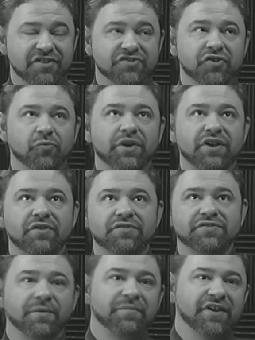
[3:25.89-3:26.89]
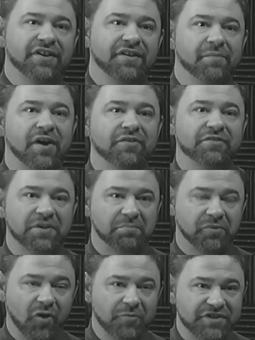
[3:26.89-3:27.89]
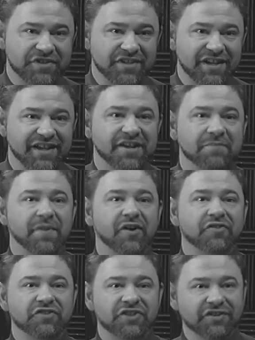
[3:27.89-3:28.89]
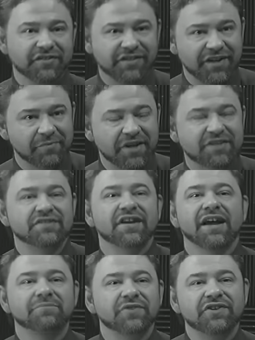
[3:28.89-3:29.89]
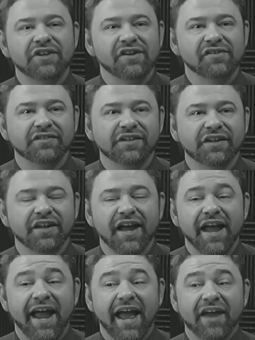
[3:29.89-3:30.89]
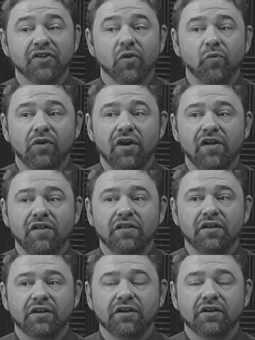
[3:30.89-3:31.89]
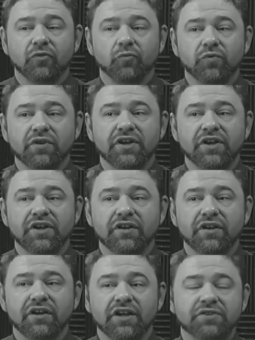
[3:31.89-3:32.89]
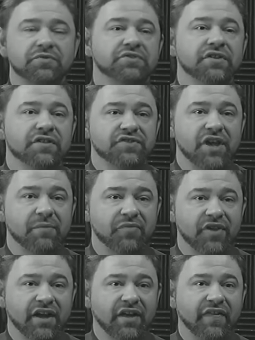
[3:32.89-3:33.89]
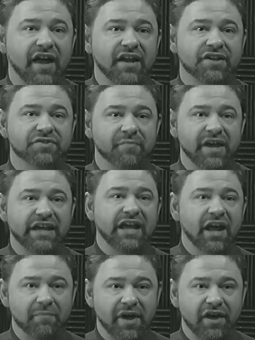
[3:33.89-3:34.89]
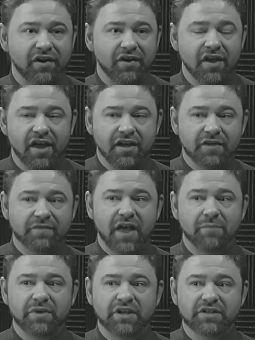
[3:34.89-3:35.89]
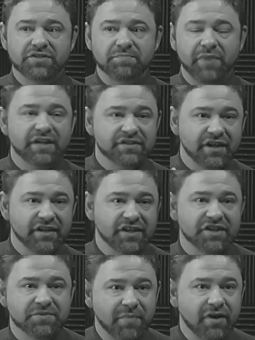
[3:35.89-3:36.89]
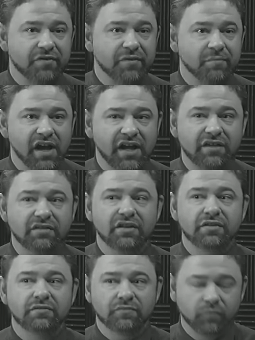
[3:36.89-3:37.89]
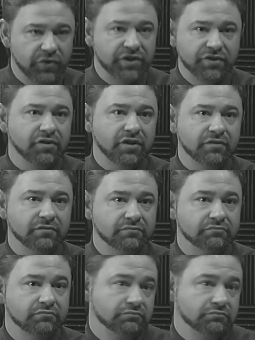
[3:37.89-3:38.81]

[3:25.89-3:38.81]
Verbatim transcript: So we know something about diplomacy and about yielding when it's time to yield. And, and we're all really interested in the same thing, and that is making it better. And if that means Ben's idea is better than mine, then we do it.